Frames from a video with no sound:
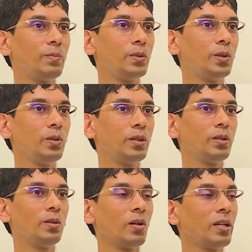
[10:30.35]
dude, you
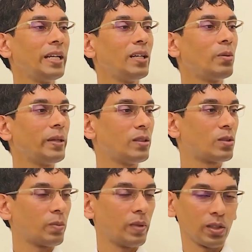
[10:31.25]
don't need to eat
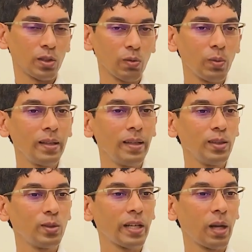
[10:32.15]
so much? So one thing is you tell